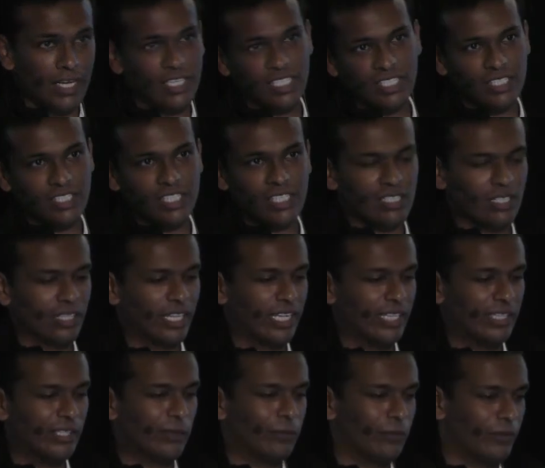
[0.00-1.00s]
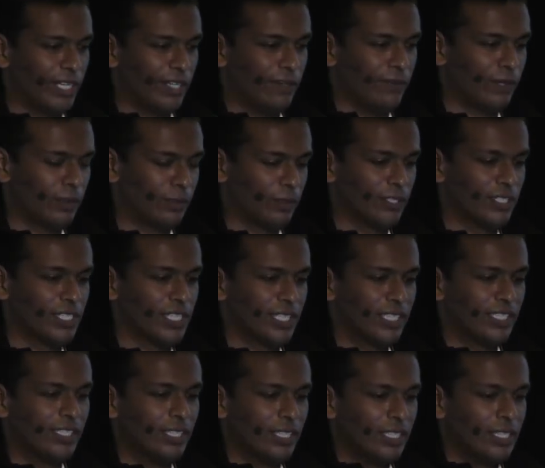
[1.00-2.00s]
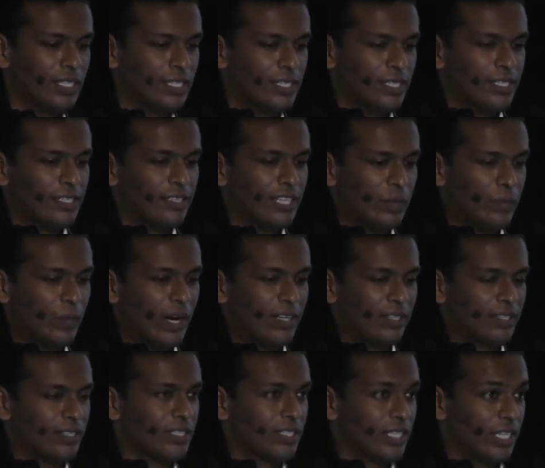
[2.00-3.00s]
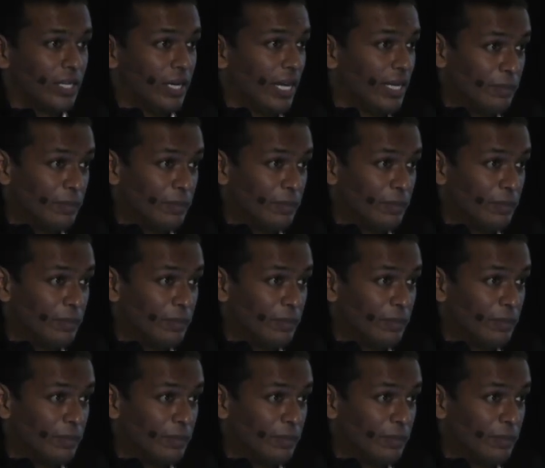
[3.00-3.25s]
And it's just like your way of approaching that matters here.